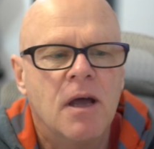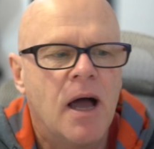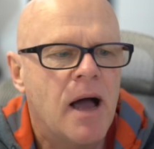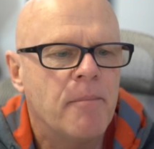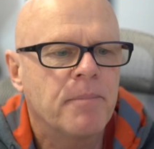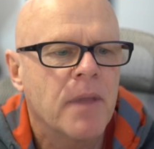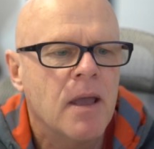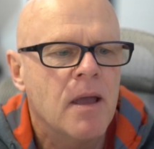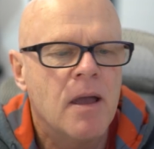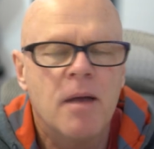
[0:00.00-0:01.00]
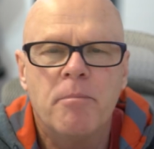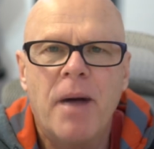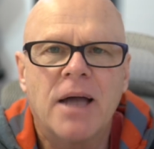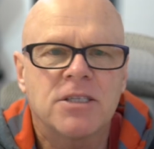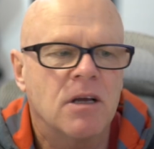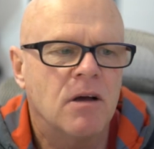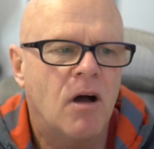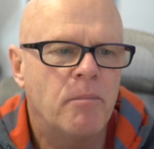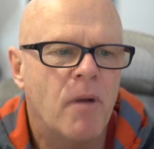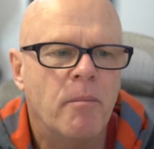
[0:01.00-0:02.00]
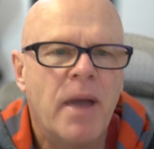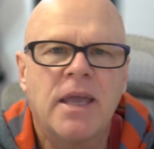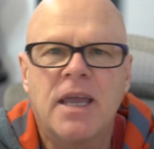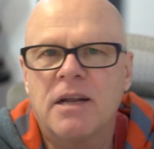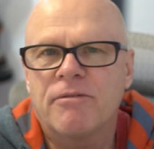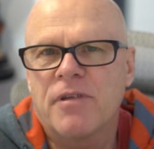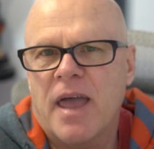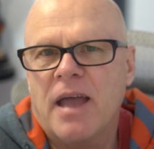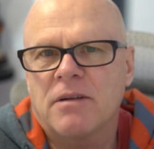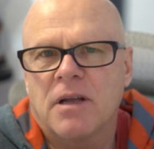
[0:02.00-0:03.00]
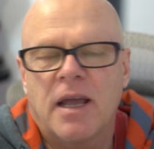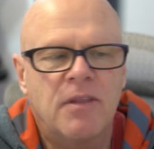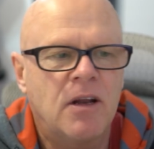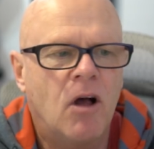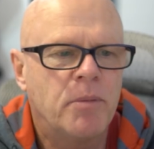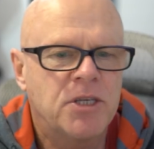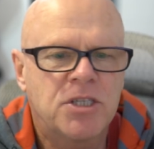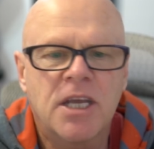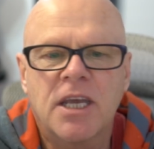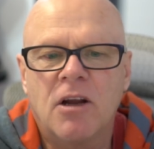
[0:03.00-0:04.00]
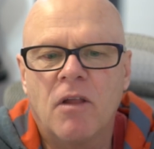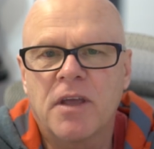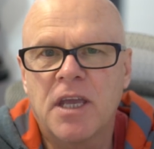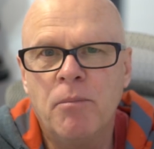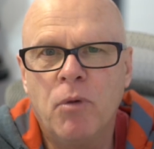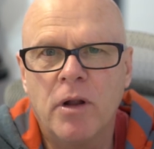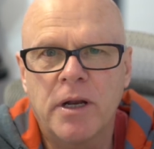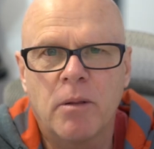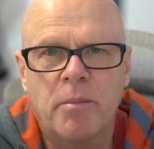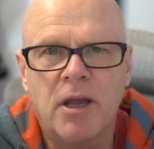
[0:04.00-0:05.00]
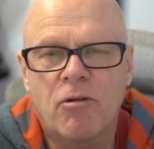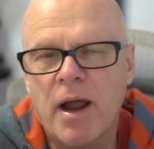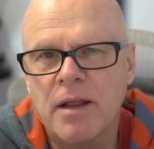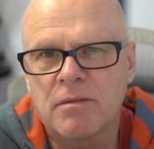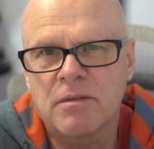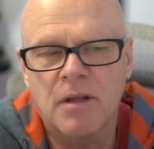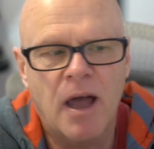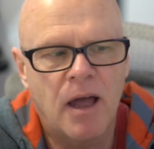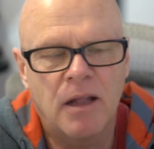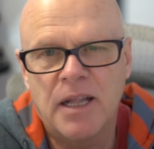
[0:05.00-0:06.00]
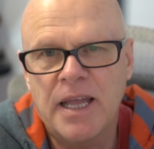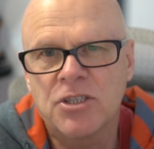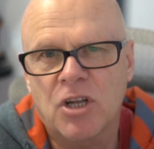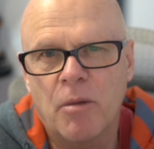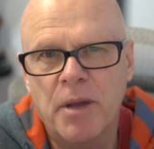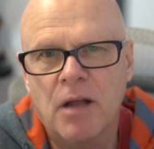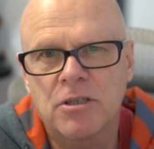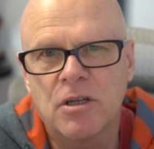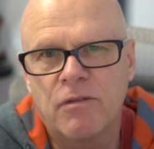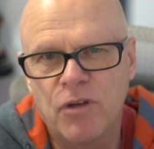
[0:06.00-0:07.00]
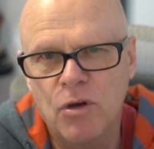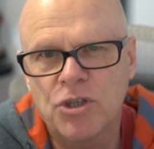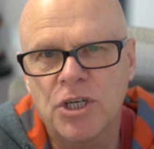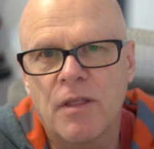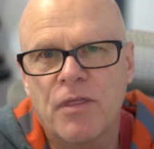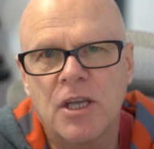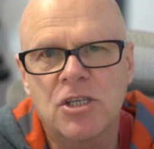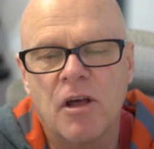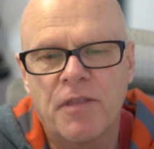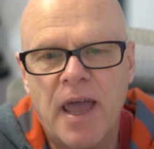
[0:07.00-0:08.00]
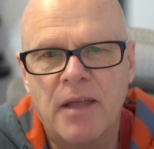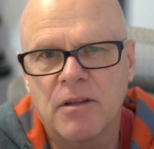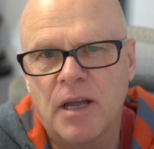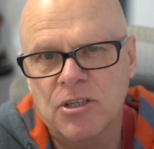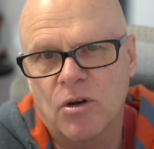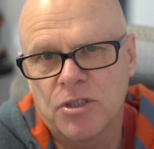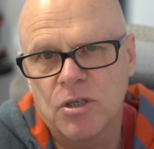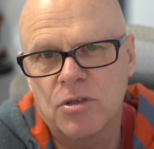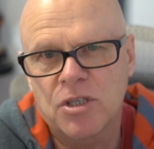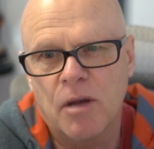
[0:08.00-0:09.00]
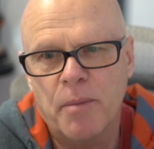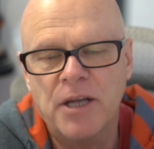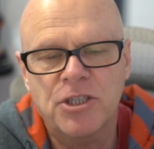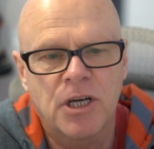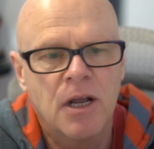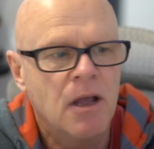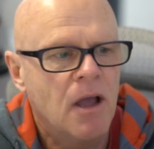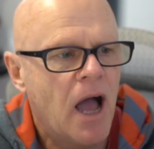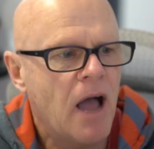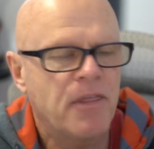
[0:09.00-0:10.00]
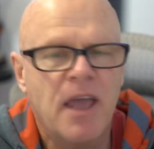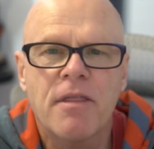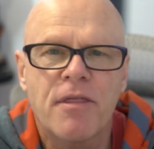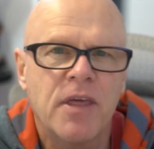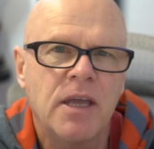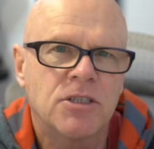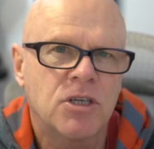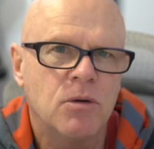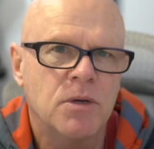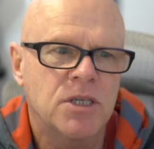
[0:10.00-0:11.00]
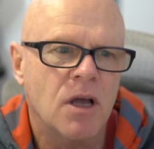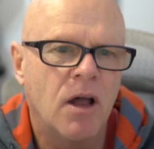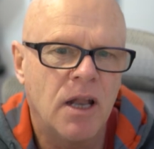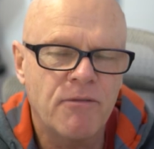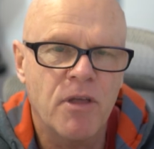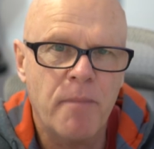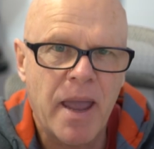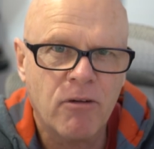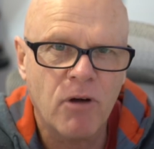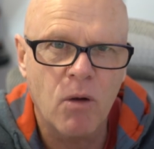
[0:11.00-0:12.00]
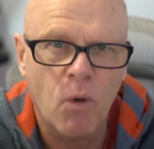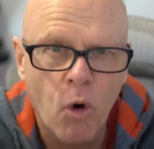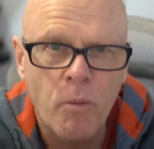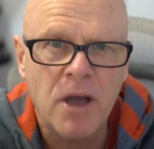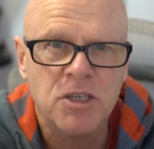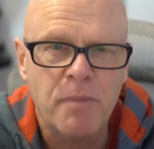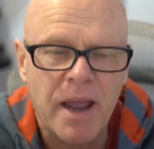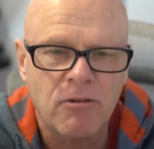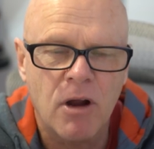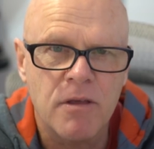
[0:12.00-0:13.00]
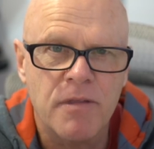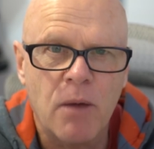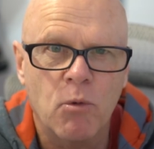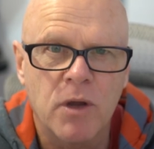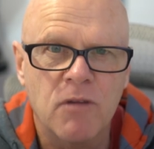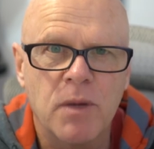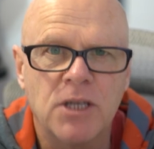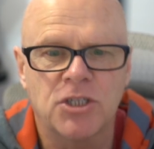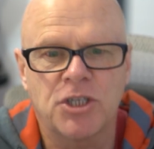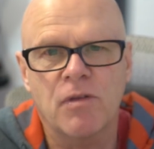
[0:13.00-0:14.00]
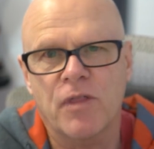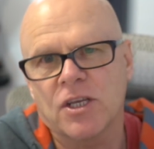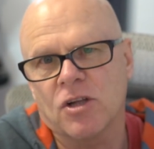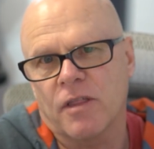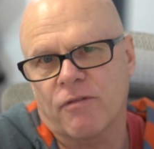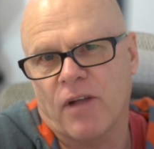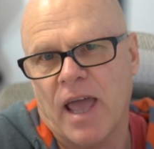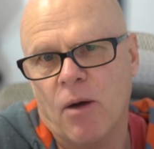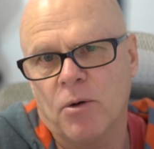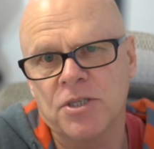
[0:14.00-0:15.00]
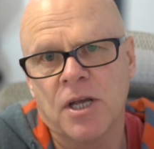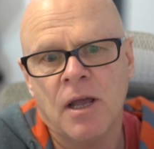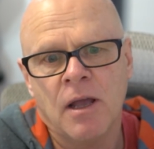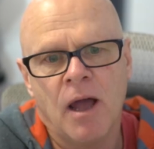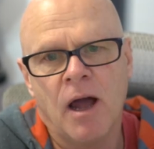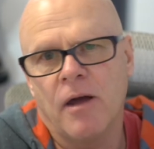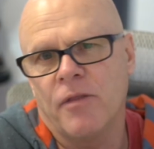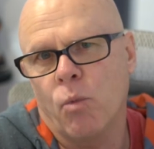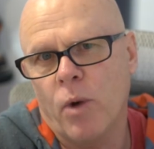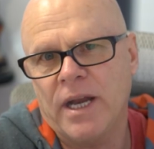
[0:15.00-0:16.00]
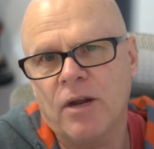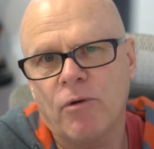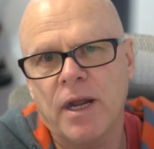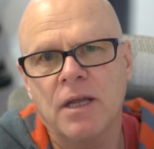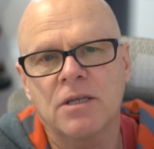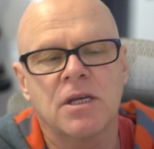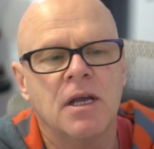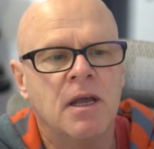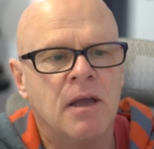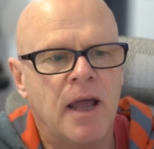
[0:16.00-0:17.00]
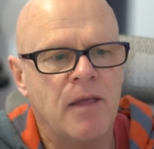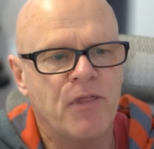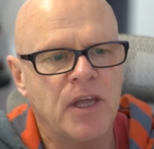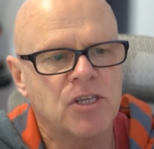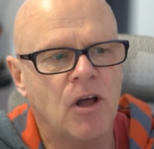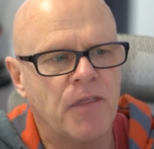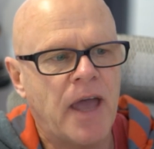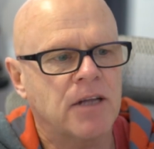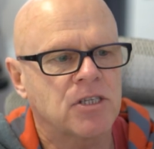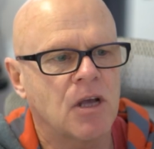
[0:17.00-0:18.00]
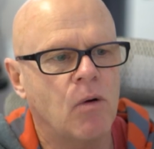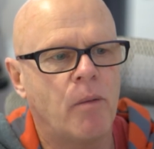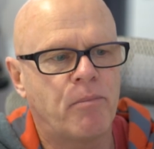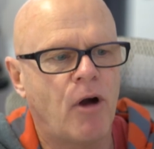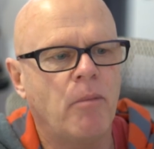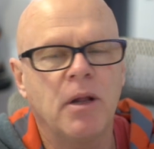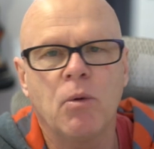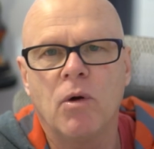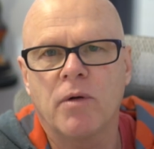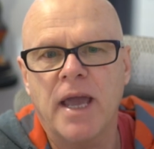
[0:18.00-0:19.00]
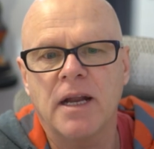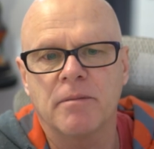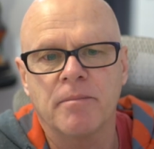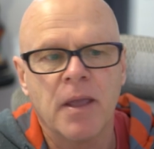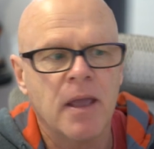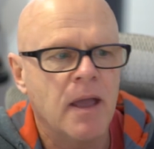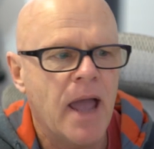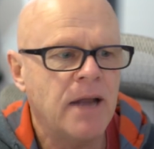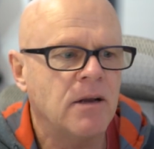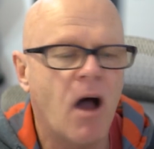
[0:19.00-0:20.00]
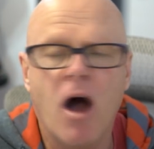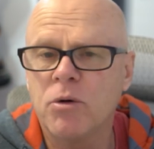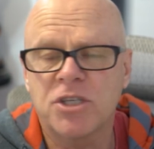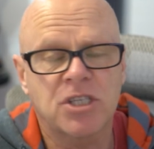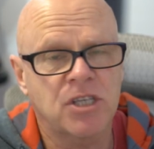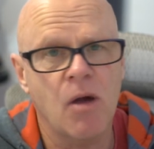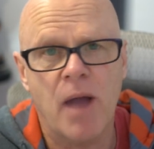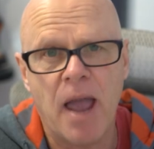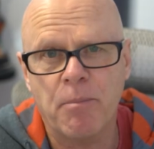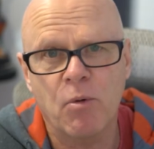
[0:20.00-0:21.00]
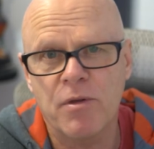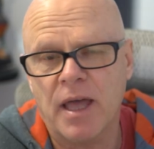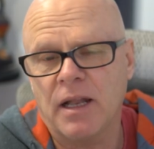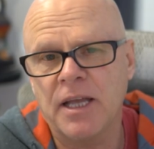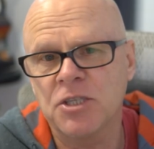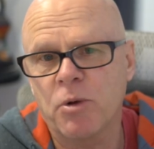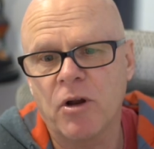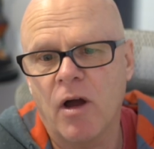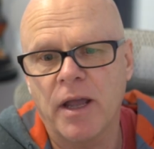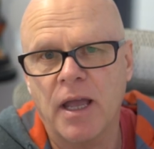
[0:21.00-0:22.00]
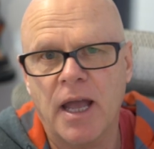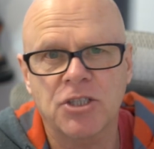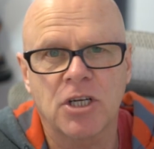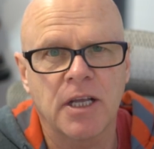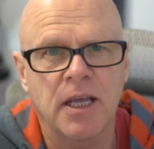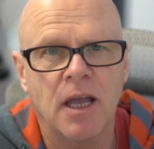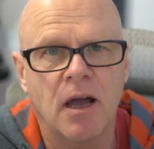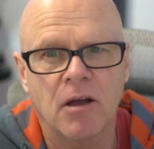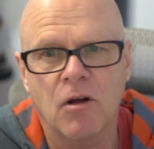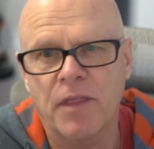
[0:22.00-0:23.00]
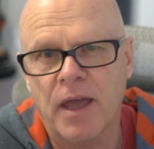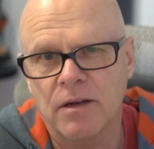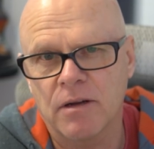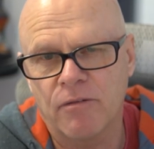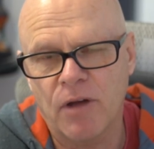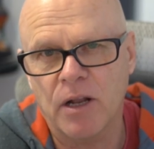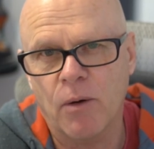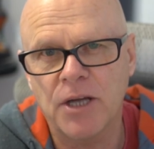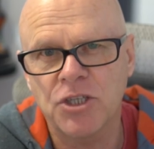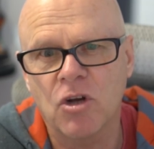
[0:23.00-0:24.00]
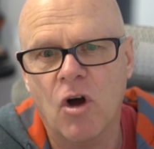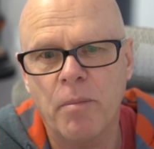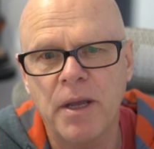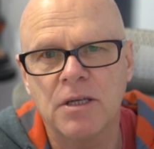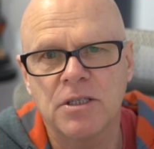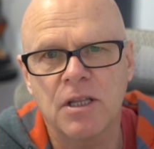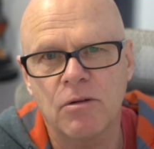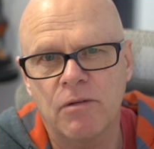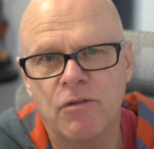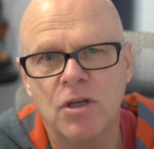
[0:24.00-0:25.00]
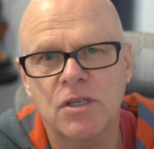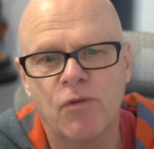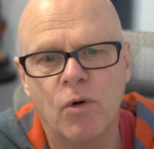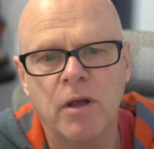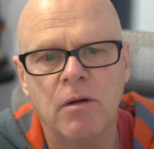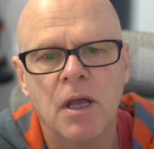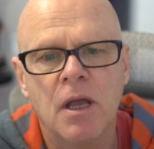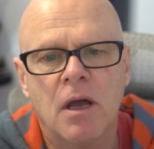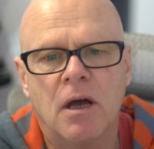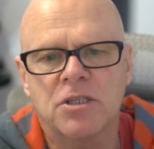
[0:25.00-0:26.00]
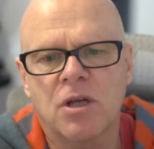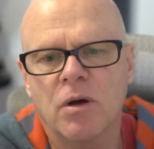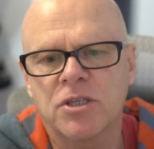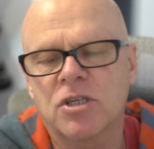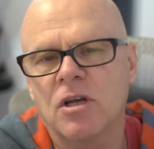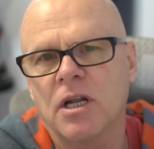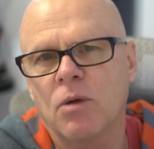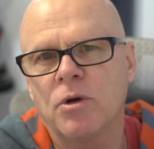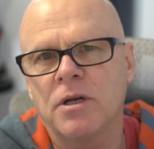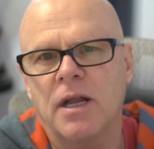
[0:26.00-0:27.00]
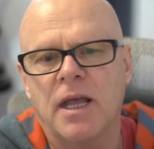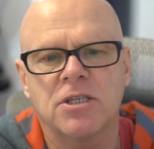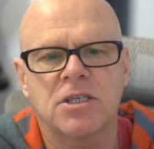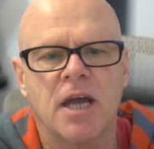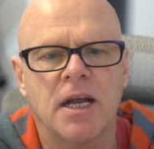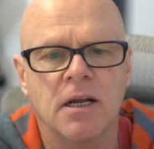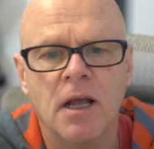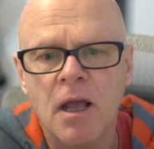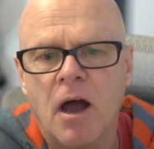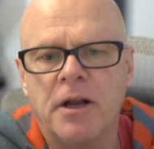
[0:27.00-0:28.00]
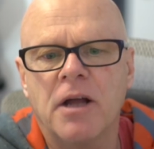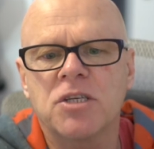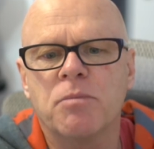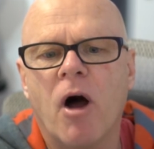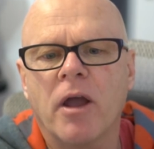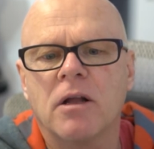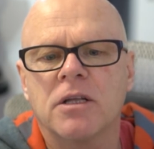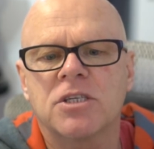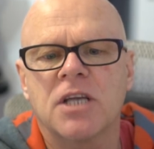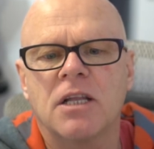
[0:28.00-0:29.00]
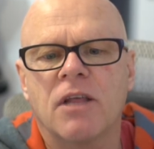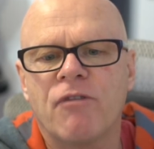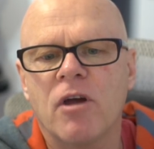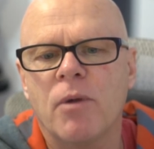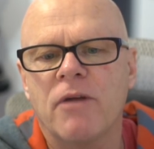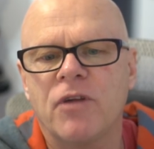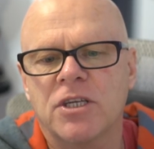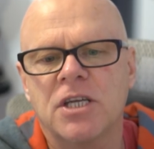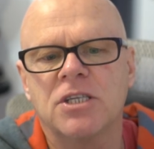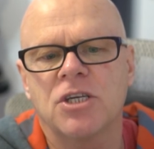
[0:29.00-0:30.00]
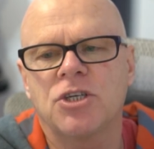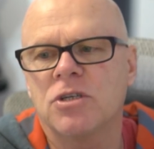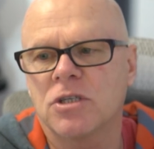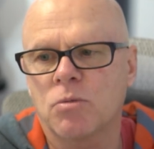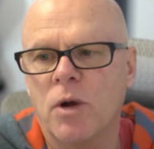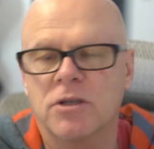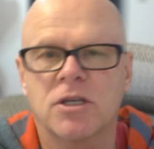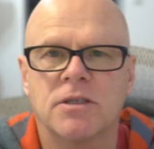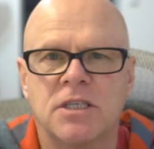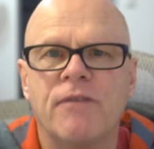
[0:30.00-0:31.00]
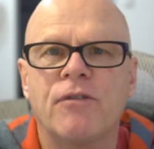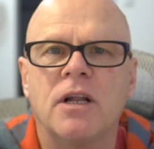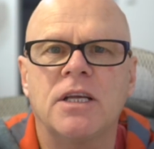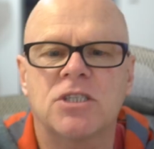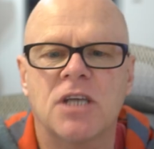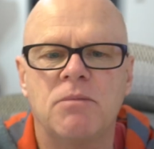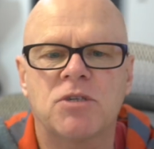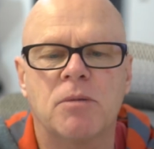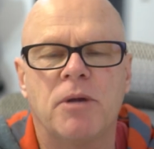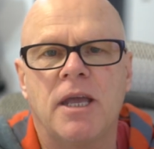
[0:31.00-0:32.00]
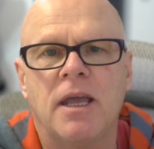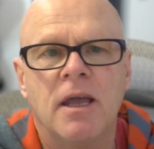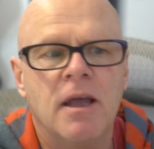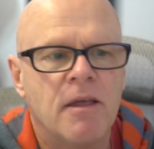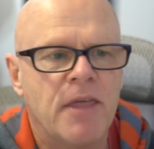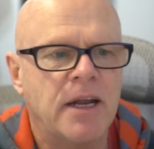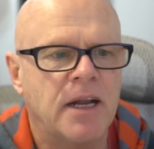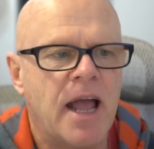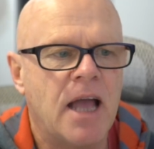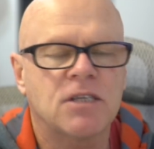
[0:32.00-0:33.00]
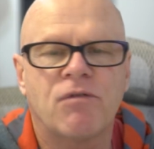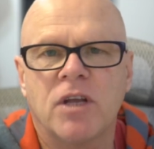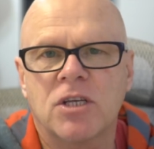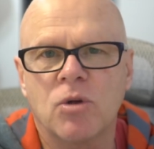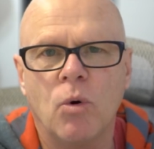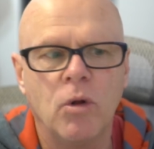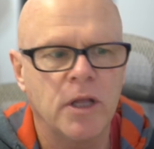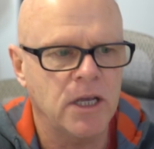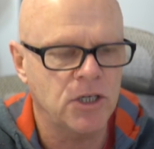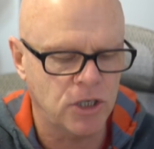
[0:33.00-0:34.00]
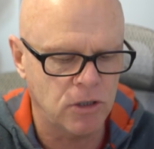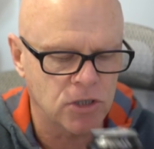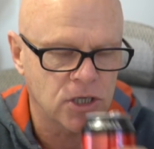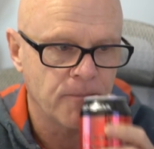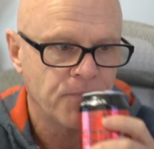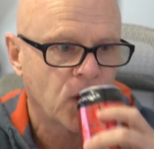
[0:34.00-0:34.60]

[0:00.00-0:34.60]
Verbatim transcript: Um, but I, I, may get it for that, and then I'll be sticking it on the gimbal, and it'll be a great uh, lens that I'll be able to do fusion and things like that as I do so much. Uh, the other thing too is I love the macro, almost macro that that will give me to shoot things like the flowers, uh, the wedding rings, and things like that. So I probably will get it. And I was so happy with that lens when I actually uh, got that evaluation copy and did the reviews for you. Uh, so I certainly wouldn't hesitate it. I noticed Michael has said the firmware fixed his issues as well. So it definitely seems to be that it has fixed all the issues.